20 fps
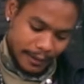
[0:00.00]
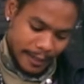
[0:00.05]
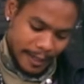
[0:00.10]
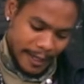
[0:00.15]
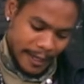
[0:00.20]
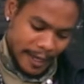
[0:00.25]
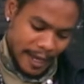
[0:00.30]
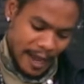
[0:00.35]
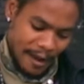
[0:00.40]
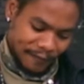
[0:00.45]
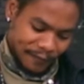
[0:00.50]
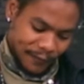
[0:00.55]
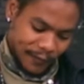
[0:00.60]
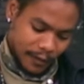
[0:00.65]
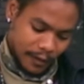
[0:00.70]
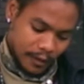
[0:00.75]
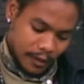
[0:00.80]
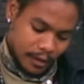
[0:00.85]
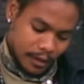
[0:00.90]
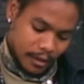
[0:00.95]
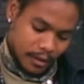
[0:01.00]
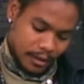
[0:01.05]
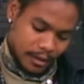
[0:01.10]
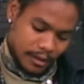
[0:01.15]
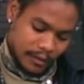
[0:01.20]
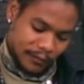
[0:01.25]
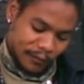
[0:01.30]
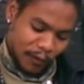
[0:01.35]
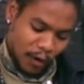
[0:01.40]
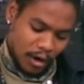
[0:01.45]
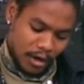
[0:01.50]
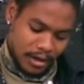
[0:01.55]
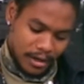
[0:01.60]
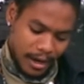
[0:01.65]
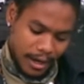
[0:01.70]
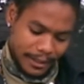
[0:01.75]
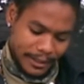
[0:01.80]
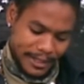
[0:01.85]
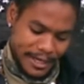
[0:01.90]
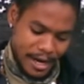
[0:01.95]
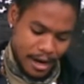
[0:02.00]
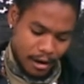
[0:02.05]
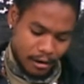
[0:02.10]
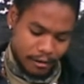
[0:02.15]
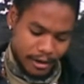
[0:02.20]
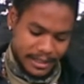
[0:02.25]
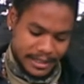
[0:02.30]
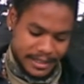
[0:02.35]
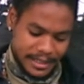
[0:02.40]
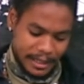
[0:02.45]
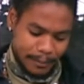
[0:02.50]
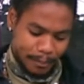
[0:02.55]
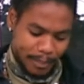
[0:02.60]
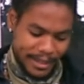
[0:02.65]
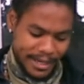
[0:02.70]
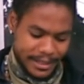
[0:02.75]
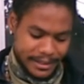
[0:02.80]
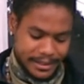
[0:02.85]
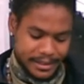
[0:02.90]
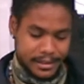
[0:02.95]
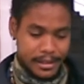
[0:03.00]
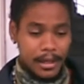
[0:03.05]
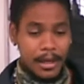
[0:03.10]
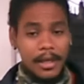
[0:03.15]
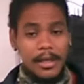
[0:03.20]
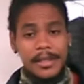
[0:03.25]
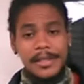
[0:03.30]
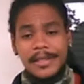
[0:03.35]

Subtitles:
They have forgotten their resting place.